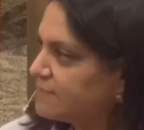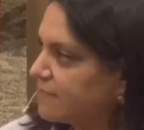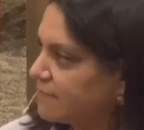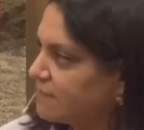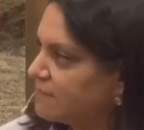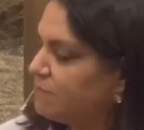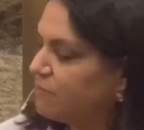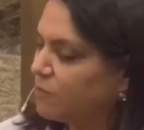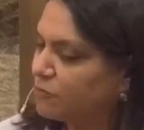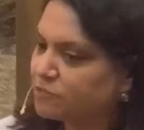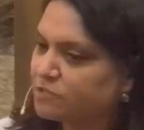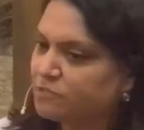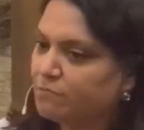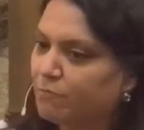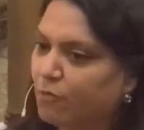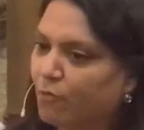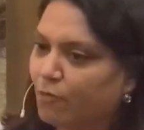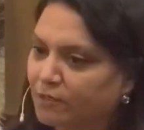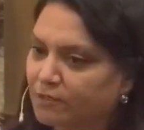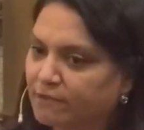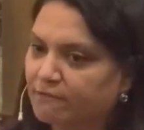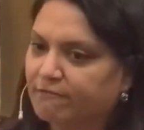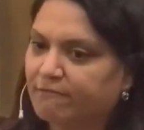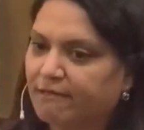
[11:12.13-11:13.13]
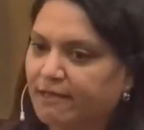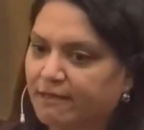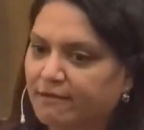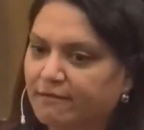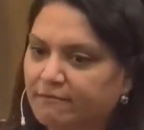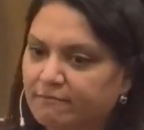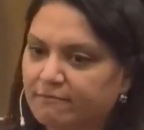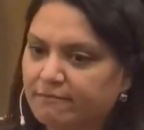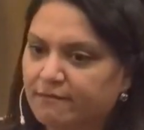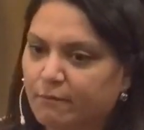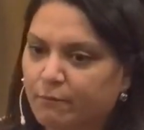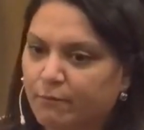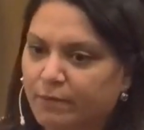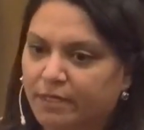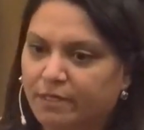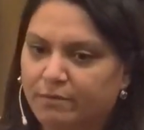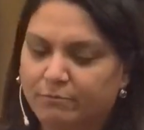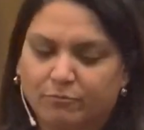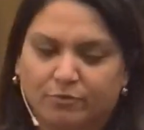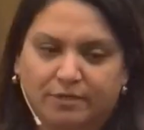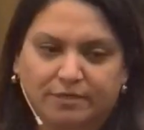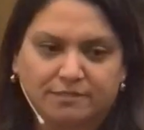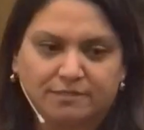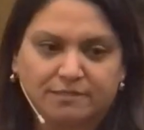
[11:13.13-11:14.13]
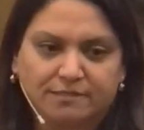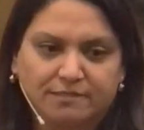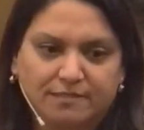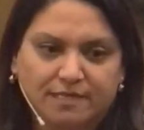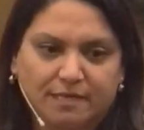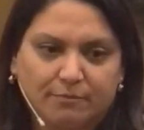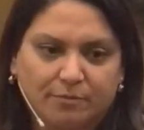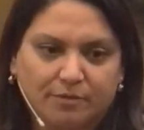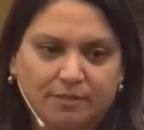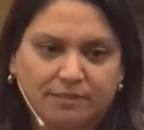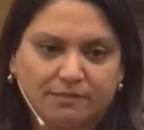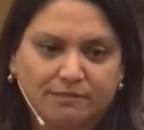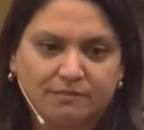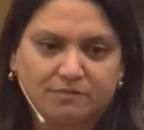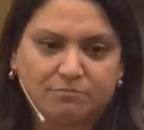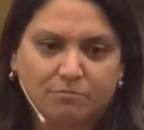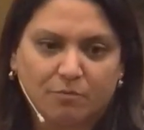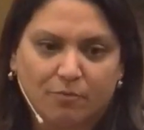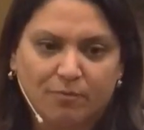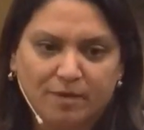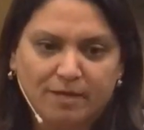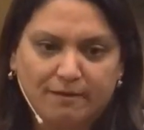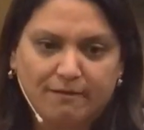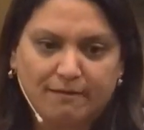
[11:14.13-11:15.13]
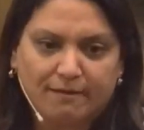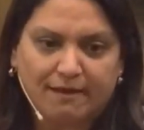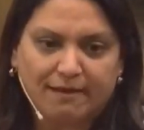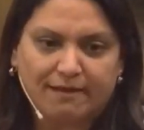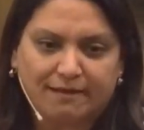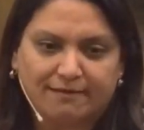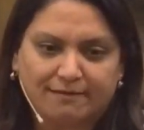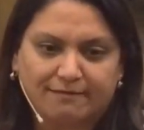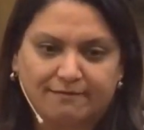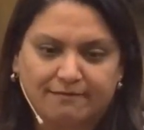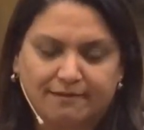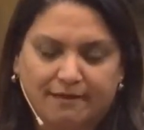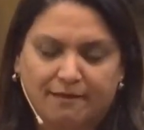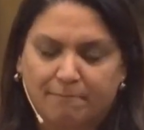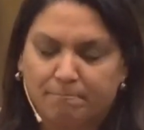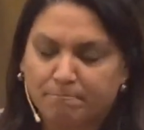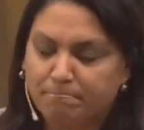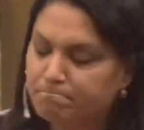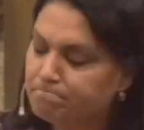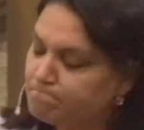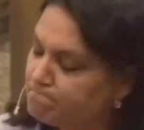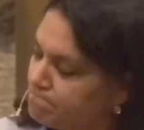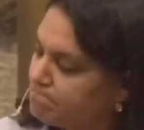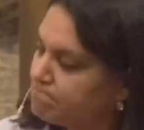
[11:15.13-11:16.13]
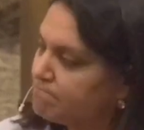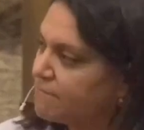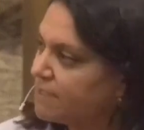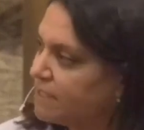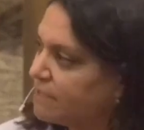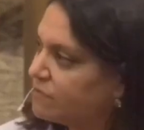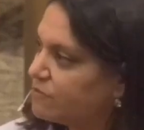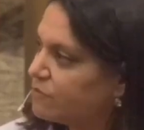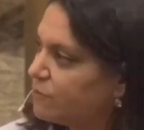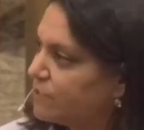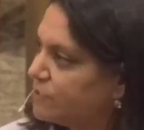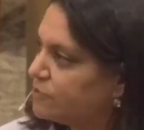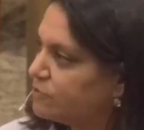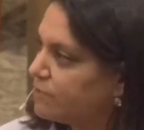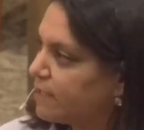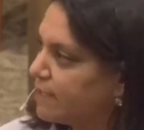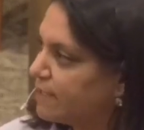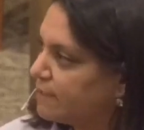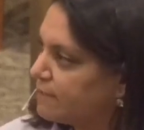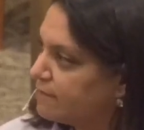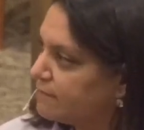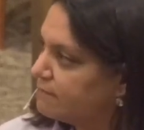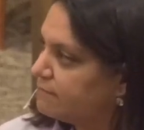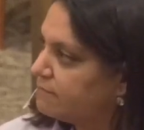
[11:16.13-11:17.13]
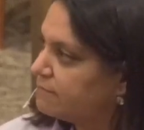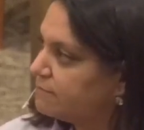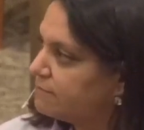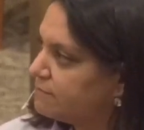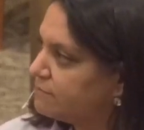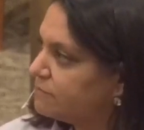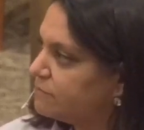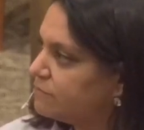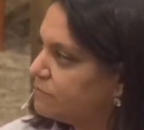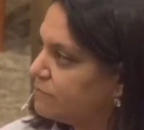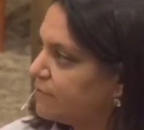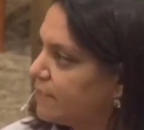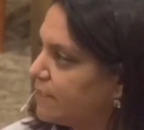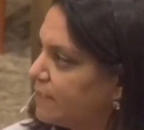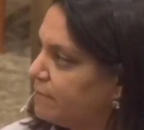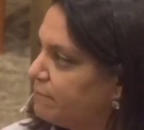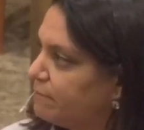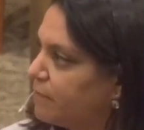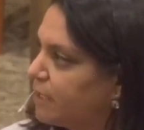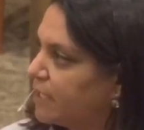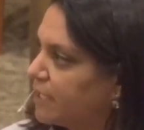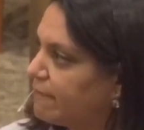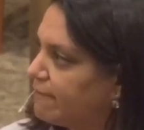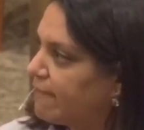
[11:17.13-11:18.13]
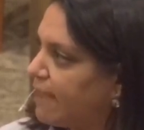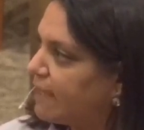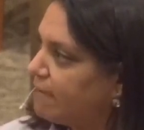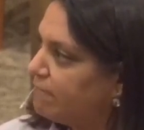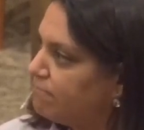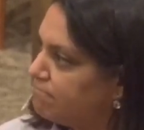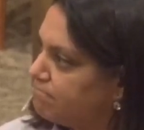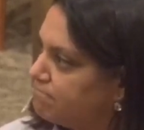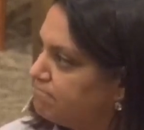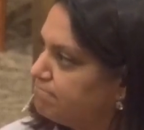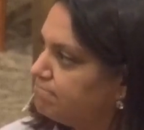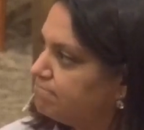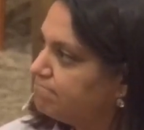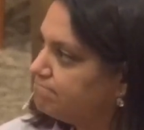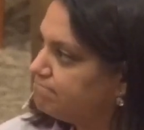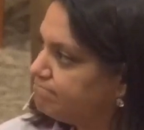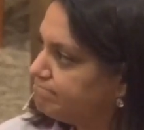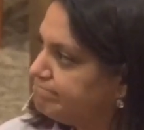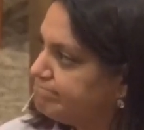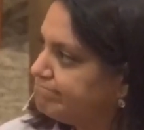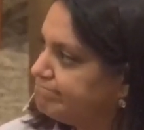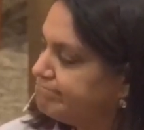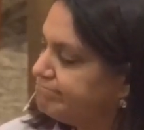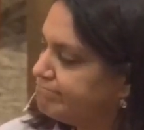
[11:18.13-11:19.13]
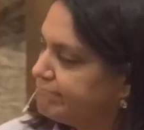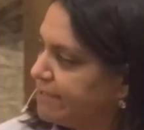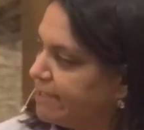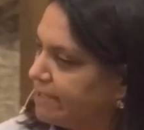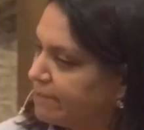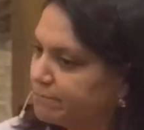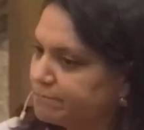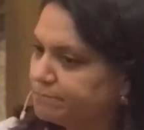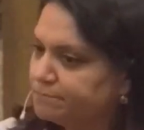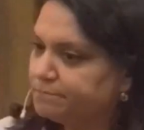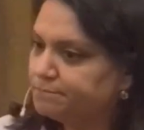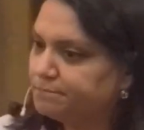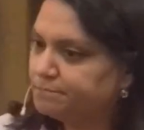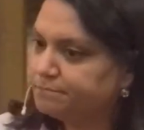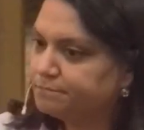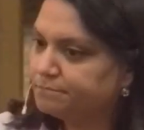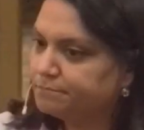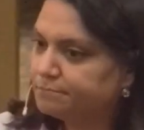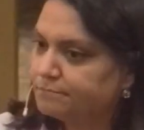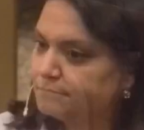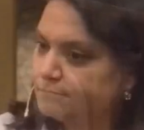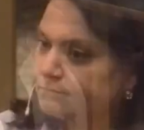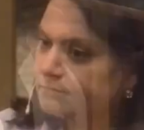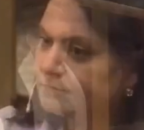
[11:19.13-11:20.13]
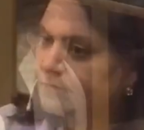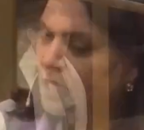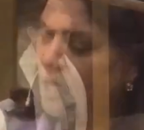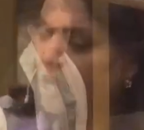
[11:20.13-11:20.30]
is like the most important thing that we can bring to the table in this moment, and um, and so I try to try to embody that. Yeah. Man, thank